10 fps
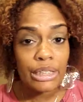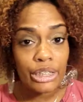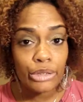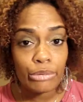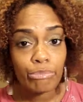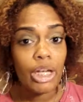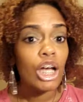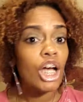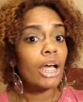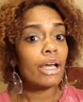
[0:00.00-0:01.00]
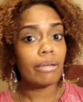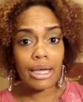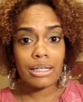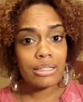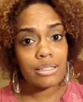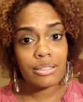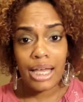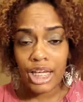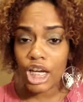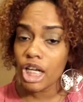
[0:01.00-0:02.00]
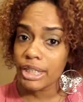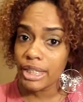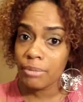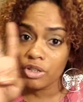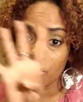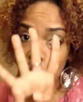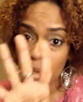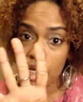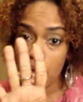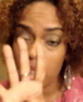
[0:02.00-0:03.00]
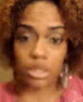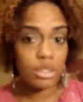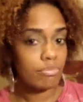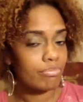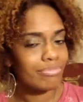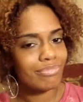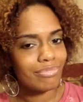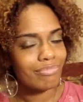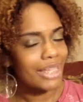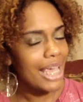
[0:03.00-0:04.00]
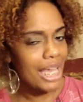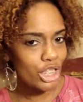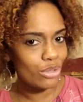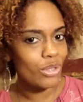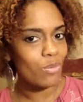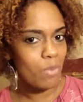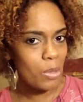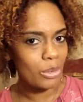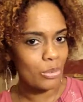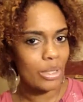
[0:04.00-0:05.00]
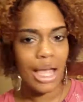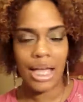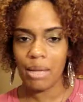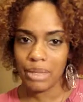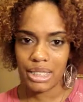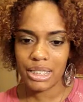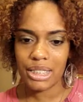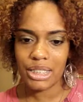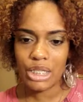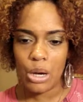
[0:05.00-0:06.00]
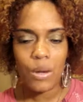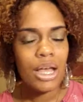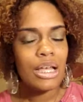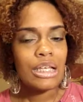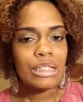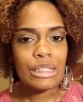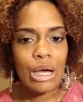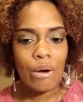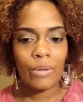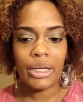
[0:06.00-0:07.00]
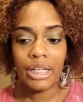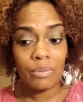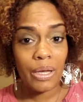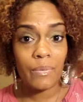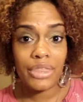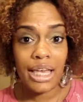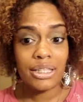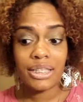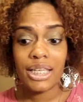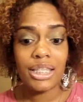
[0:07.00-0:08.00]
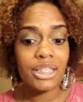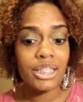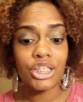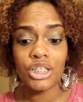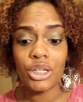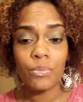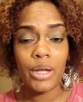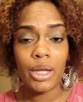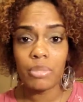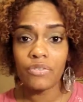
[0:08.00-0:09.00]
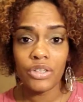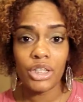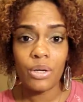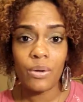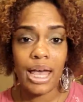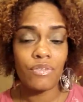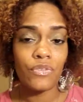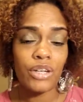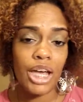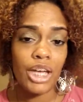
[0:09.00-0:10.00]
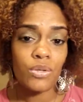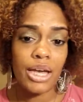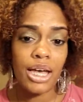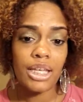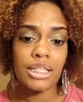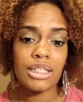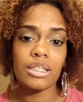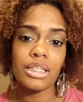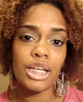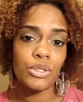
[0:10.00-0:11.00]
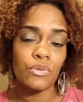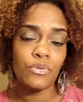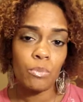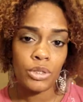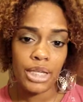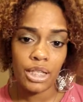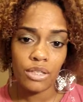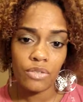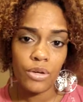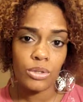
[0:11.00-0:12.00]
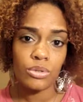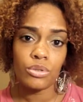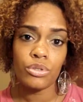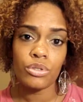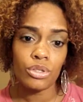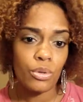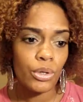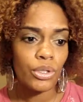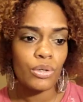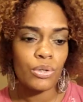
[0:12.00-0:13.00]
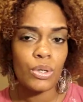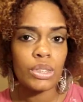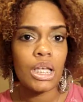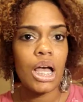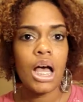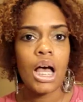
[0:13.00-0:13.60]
me tell you, gas is like damn near $4. Can't do it, won't do it. I got places to go. So anyway, with that said, this is just a rambling video. I haven't forgot you guys. Stay tuned for more daily devotionals, tutorials,